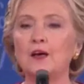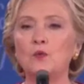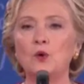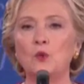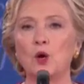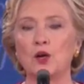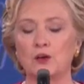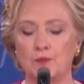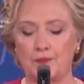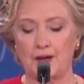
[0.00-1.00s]
will
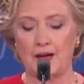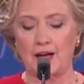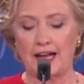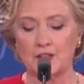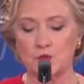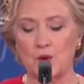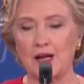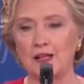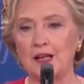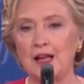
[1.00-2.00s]
work as
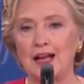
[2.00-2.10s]
well.